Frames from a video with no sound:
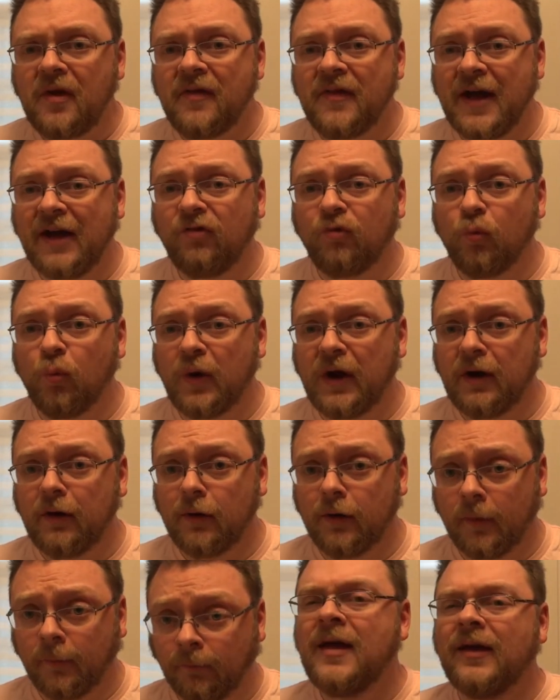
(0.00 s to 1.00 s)
That's
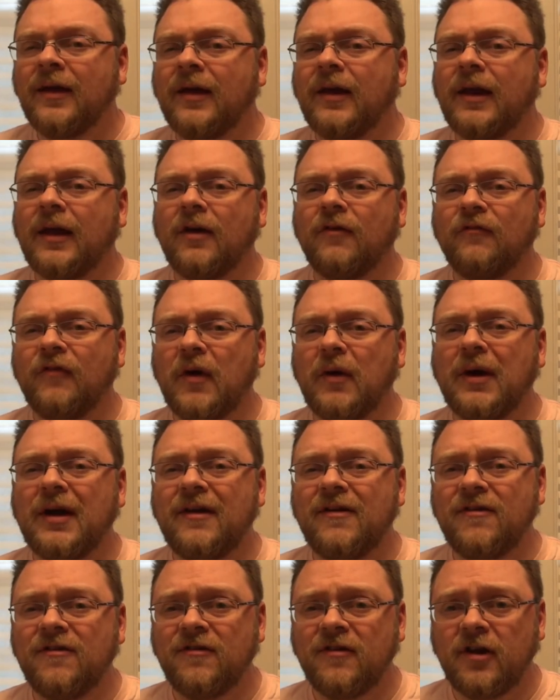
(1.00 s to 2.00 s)
weird. Getting a
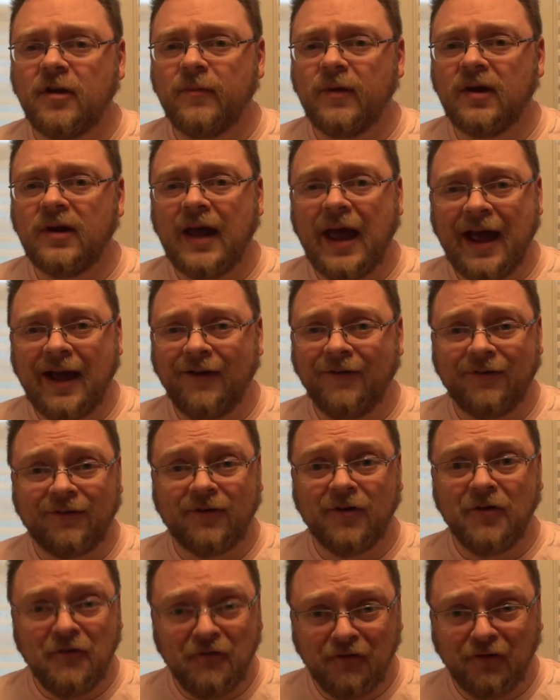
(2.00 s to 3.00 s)
very
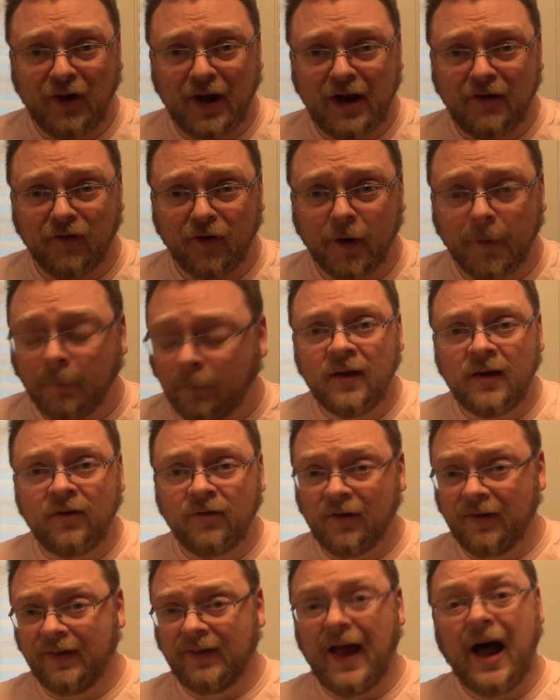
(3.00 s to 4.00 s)
cinnamon-esque flavor.
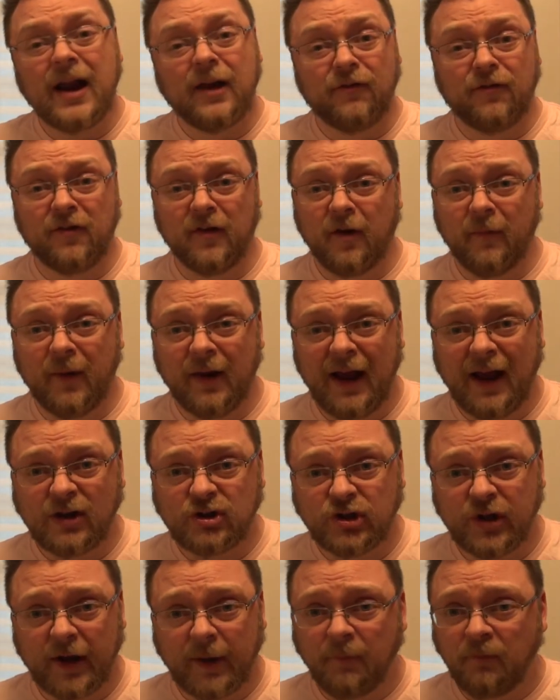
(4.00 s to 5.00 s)
It's a lot of cinnamon,
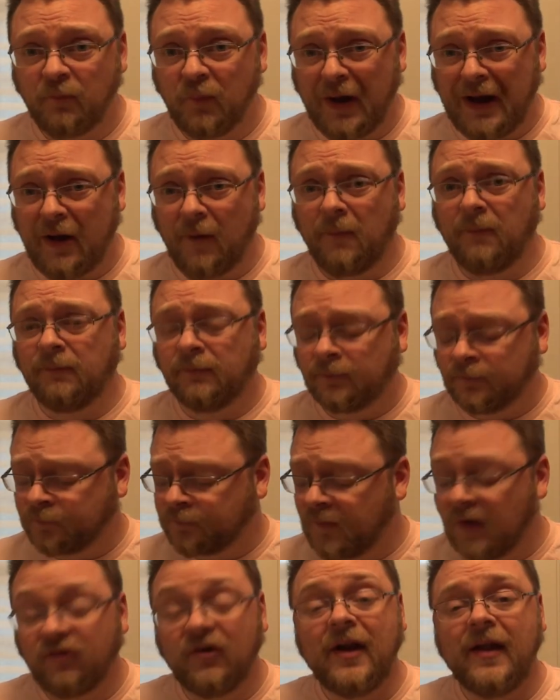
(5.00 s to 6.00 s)
actually. Wow.
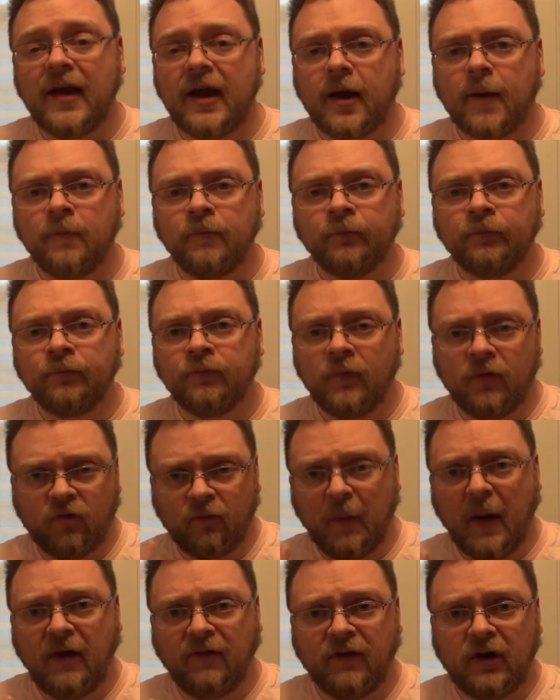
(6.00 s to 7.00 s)
It's not like
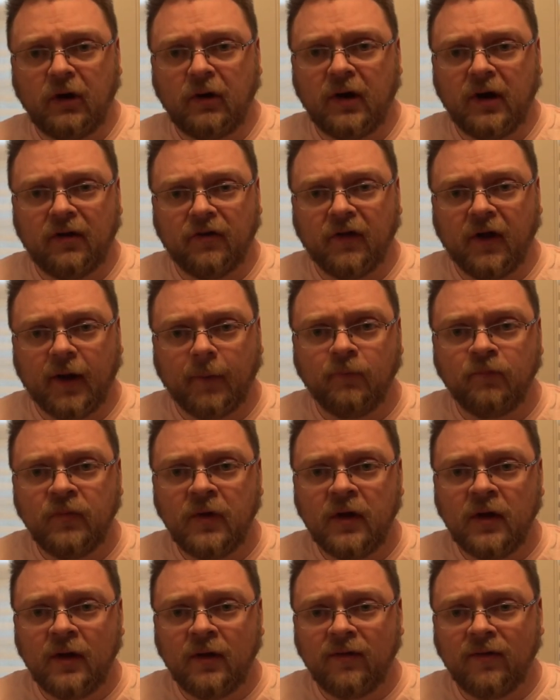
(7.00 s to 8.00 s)
spicy or anything.
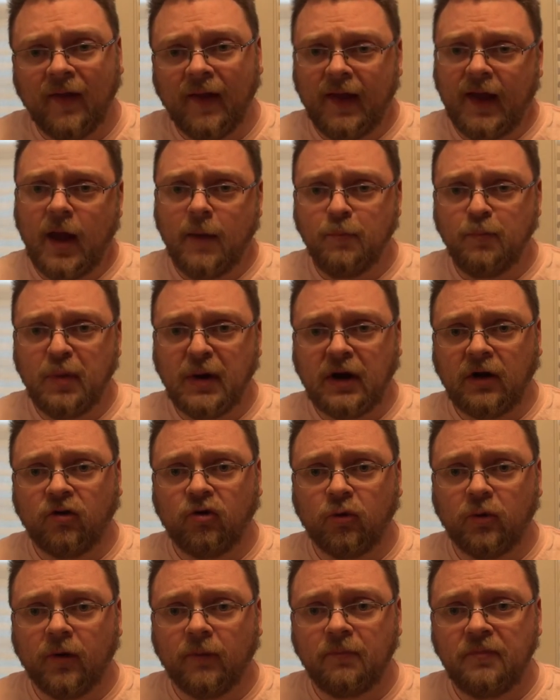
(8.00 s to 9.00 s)
It's not like I bit
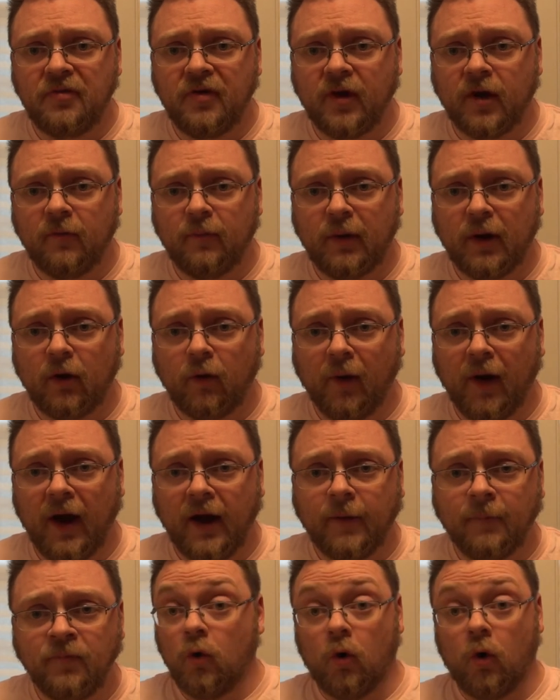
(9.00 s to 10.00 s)
into a thing of Big
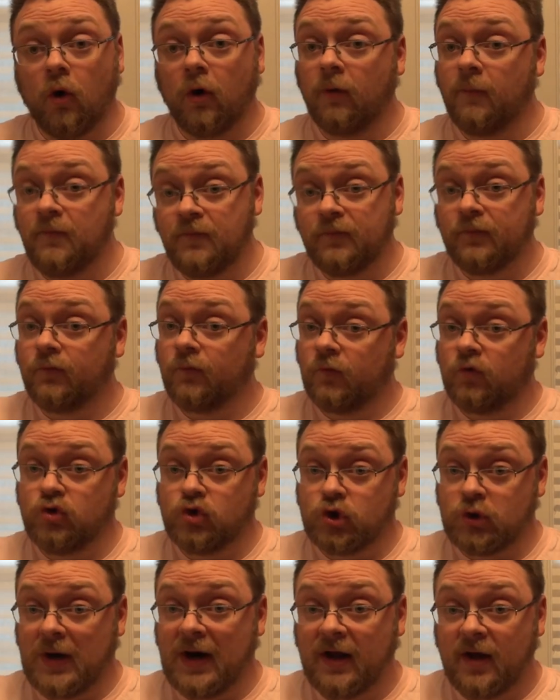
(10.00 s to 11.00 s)
Red or
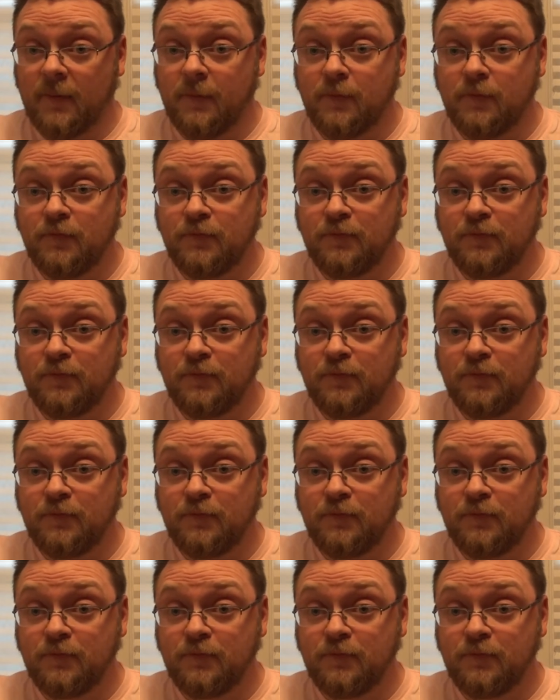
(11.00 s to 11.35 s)
drank a